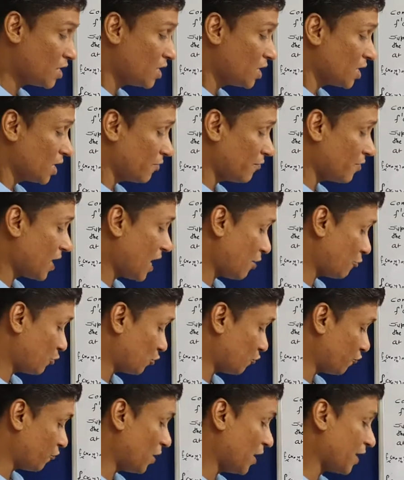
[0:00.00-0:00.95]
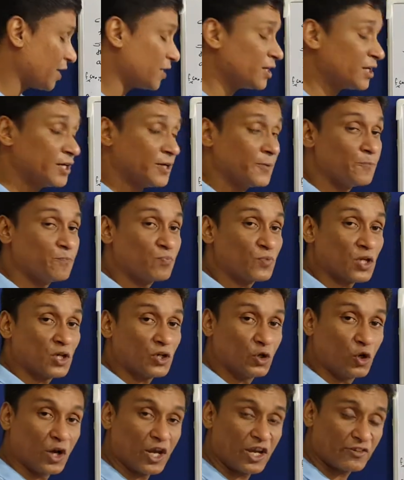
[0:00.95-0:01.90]
We have to find
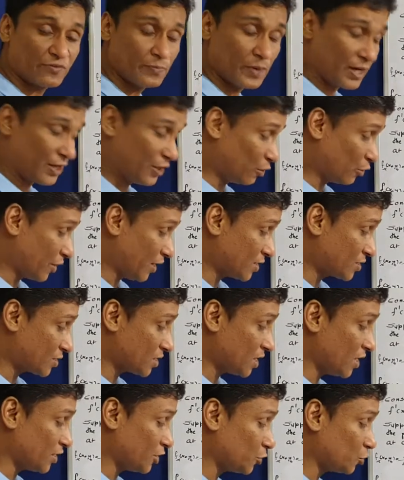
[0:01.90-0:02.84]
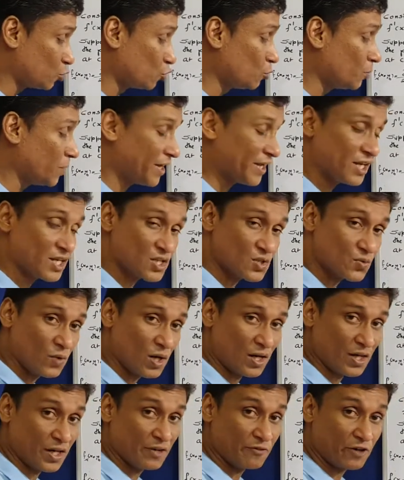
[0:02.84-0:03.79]
dou f by dou x at 2 minus
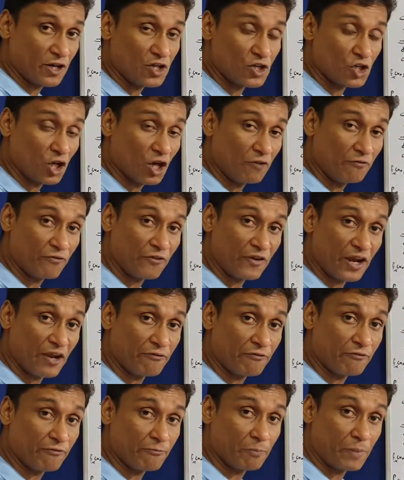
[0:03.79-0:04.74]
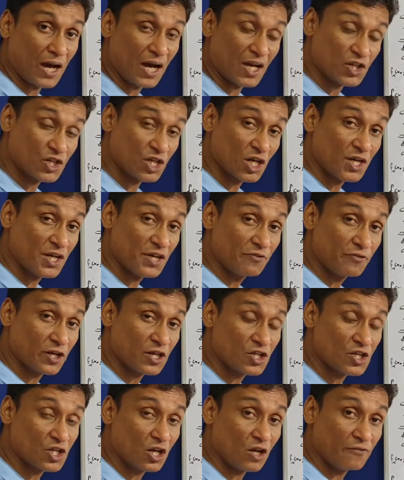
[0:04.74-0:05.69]
1, differential of f, partial
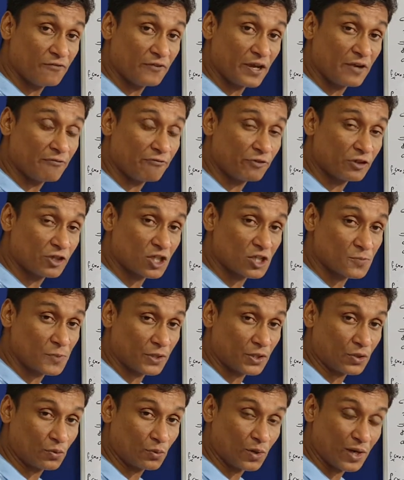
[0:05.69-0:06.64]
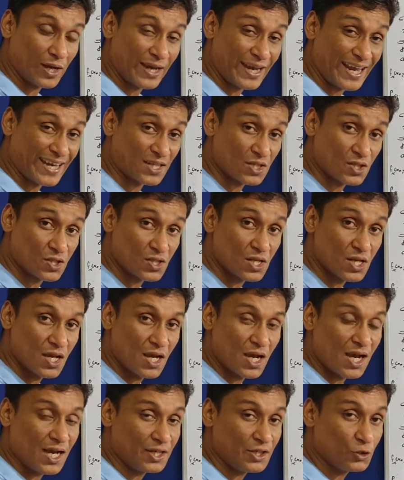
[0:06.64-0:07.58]
differential of f with respect to x
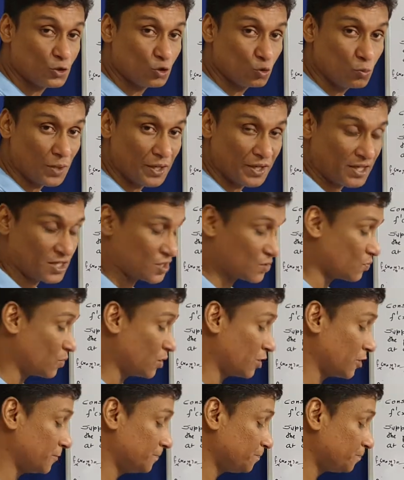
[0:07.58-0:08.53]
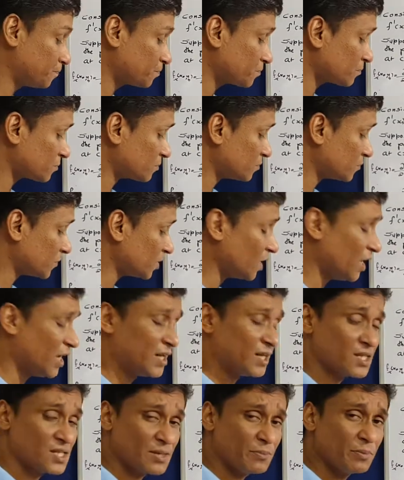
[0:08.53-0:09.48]
at 2 minus 1,
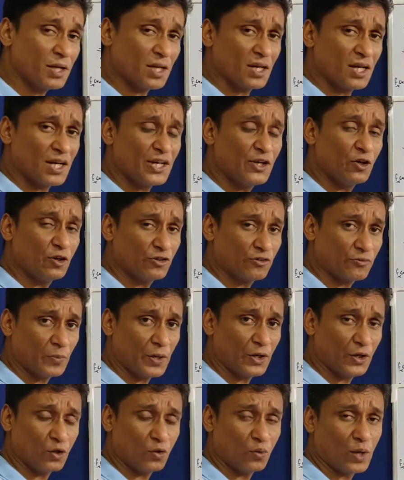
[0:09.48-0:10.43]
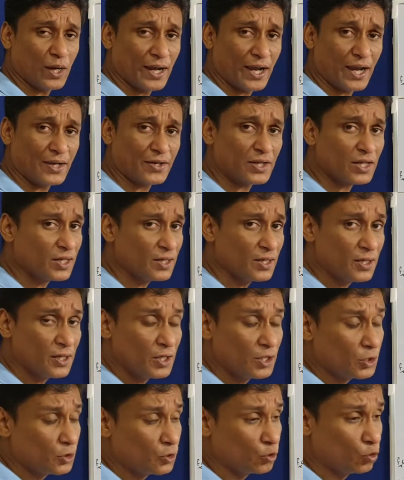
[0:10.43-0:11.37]
and similarly dou f by dou y at
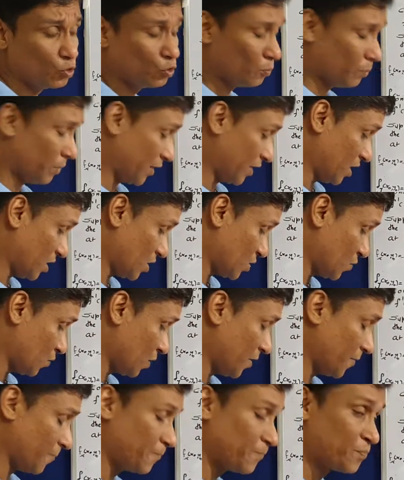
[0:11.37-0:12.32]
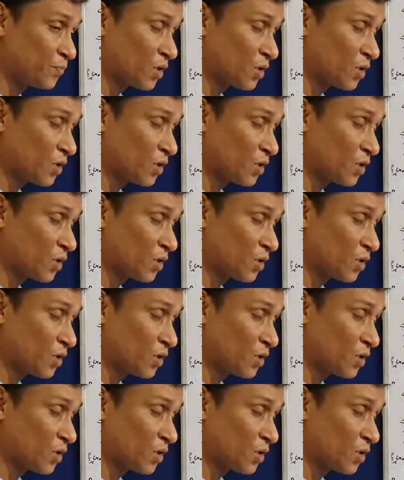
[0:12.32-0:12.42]
2 minus 1.